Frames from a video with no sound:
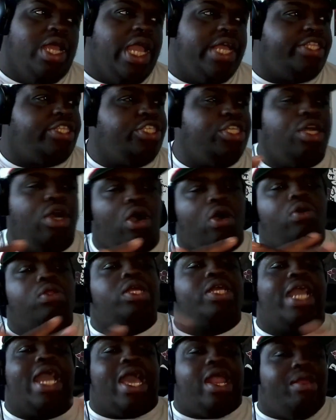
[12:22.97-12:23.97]
It's the
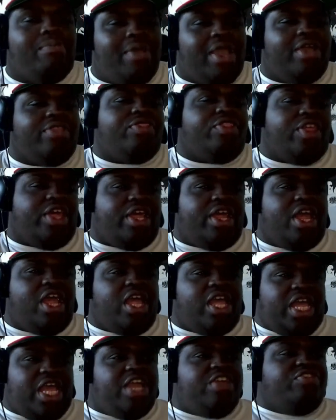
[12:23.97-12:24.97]
only anime that
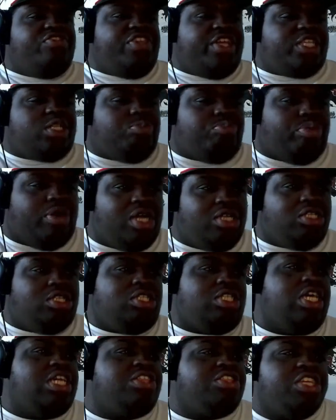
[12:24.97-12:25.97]
in this bunch
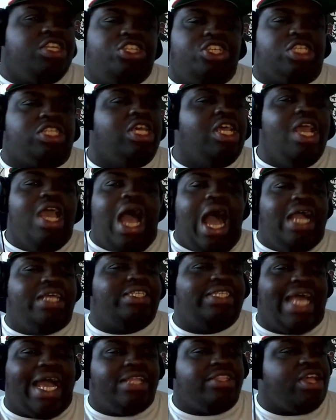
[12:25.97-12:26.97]
that I think I
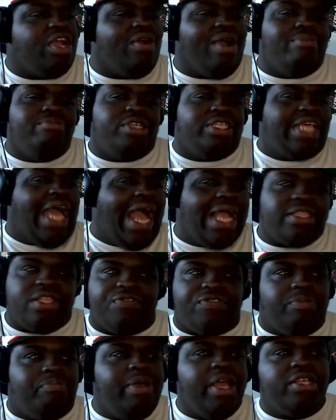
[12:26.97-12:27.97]
sat there, I'm just
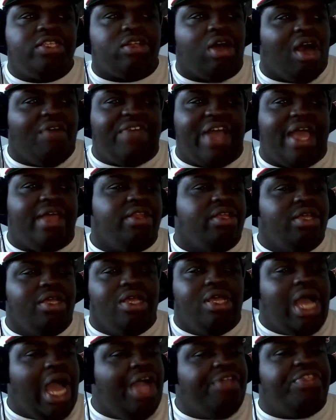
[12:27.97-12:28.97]
actively pissed off at.
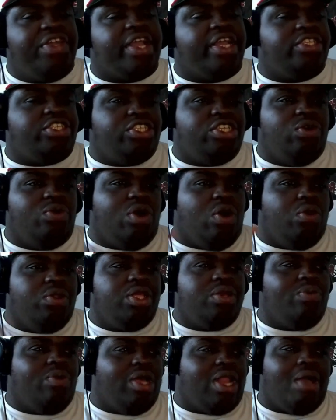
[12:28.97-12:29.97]
I think it's the
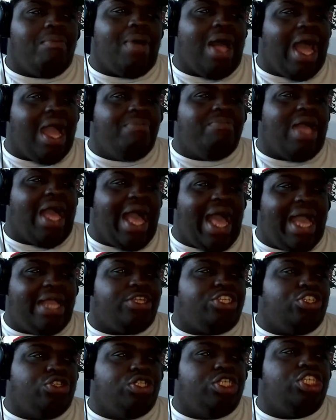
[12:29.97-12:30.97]
only one I'm
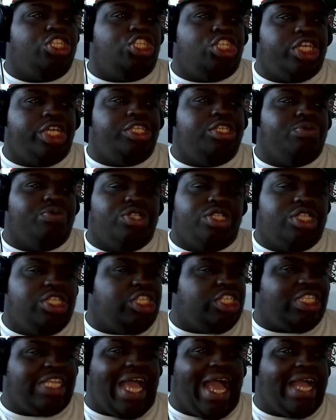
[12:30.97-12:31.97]
actually genuinely
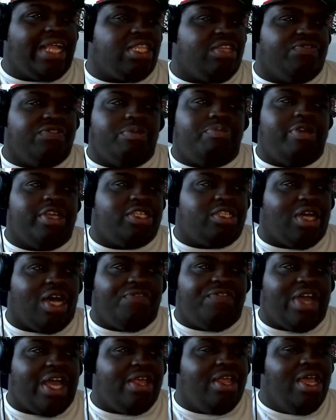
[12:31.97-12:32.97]
just actively pissed
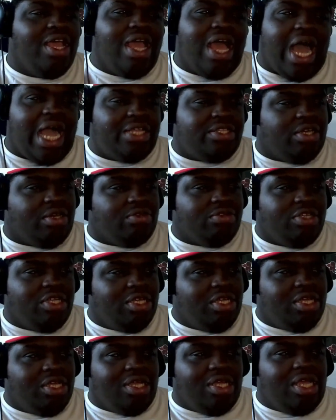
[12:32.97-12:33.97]
off at. And
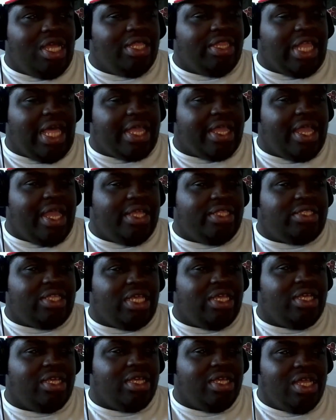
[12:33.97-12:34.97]

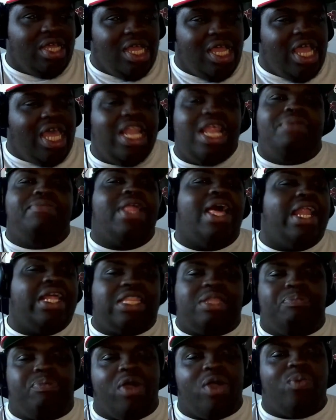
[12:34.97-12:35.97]
I'm not
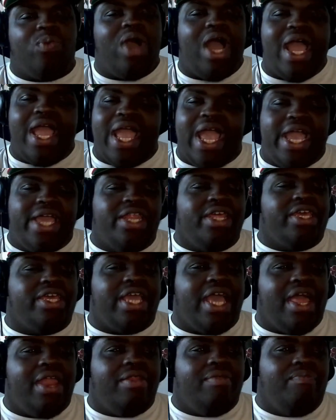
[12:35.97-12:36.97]
at the point where I hate it
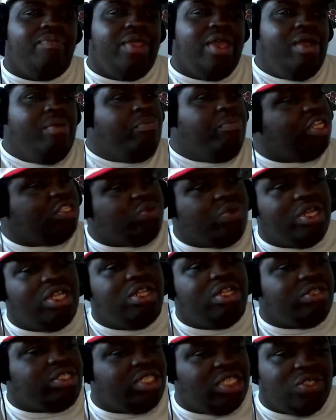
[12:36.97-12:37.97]
yet, but it's one
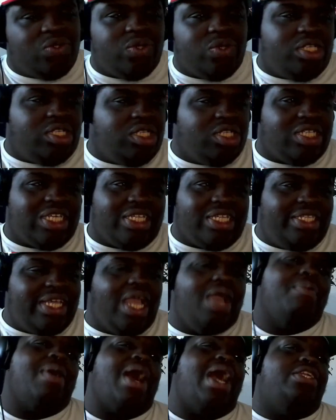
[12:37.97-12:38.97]
of those things where it's just like,
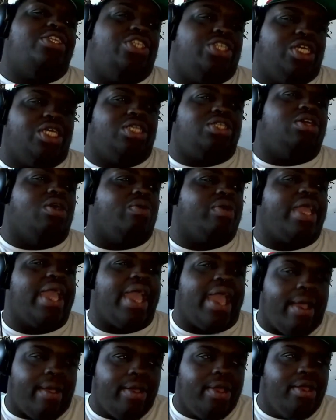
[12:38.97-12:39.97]
damn, I just don't
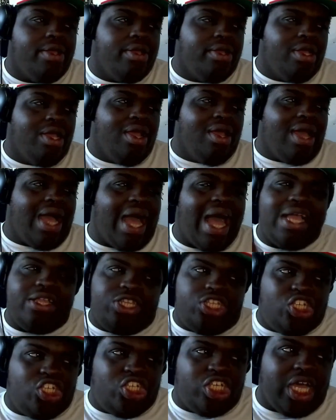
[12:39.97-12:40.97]
care. I
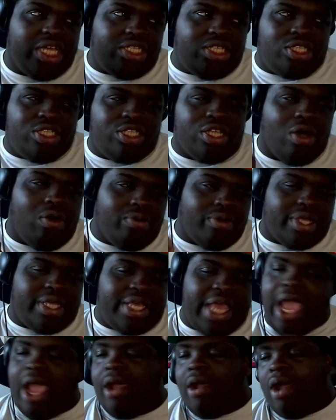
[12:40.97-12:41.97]
just don't
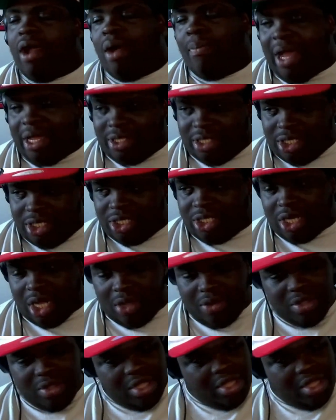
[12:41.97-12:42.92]
care about this show.